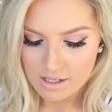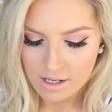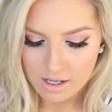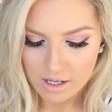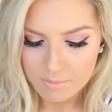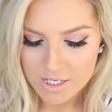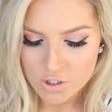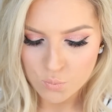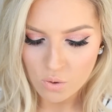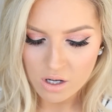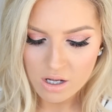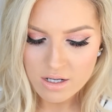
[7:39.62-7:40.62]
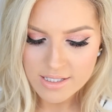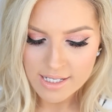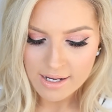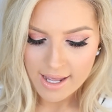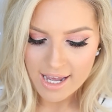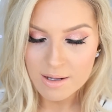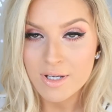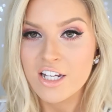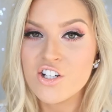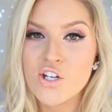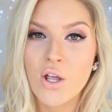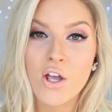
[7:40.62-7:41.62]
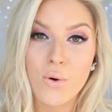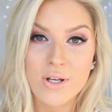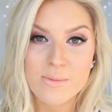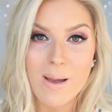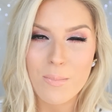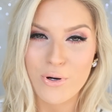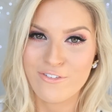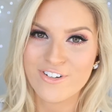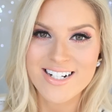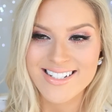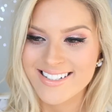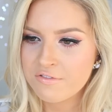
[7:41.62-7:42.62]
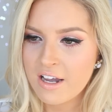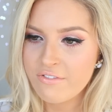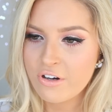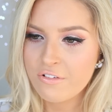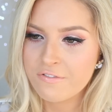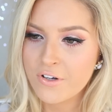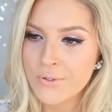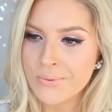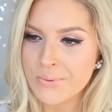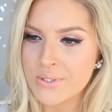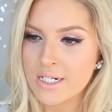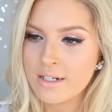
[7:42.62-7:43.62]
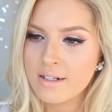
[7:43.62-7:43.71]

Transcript: It was Hamish, who is my boyfriend. Favourite food.